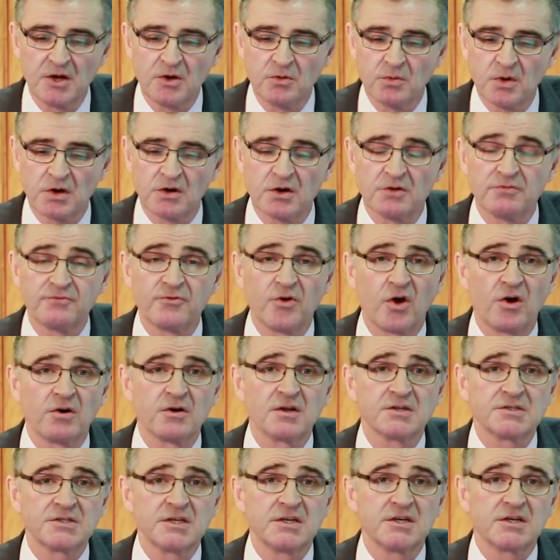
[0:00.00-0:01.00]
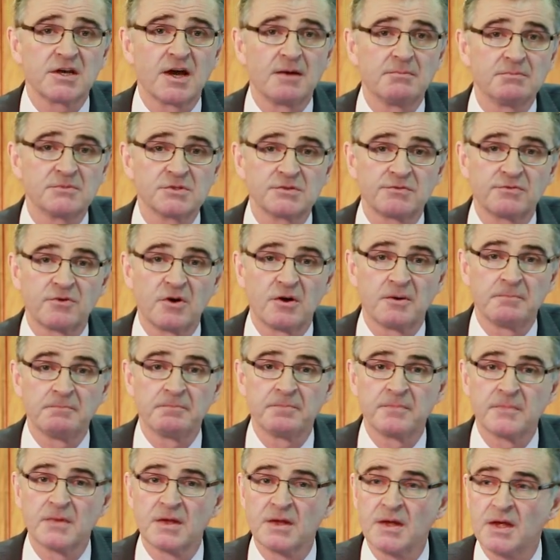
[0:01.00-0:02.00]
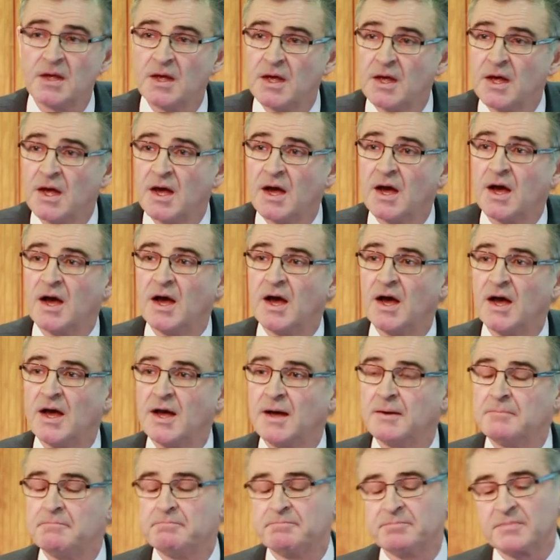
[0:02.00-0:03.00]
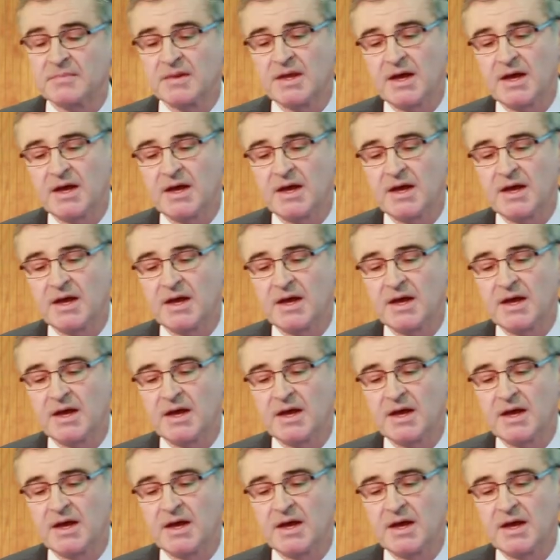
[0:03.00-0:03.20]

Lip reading: where authority comes from, and